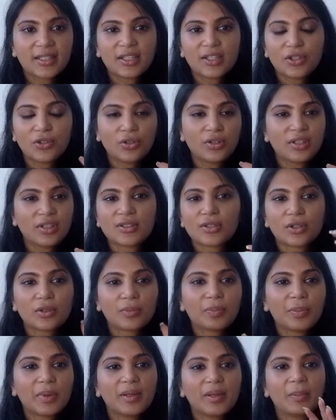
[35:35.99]
It's not a
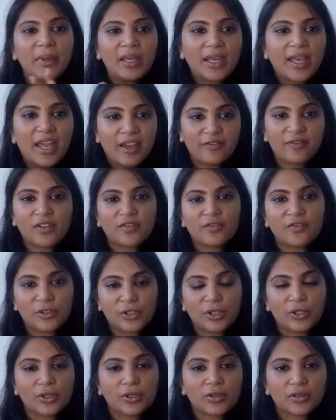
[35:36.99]
big effort for
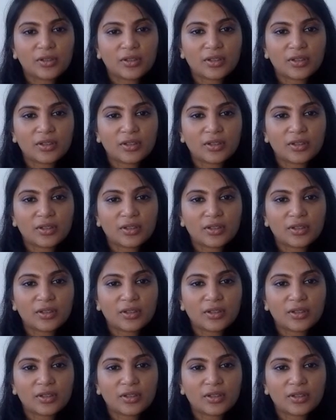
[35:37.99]
you,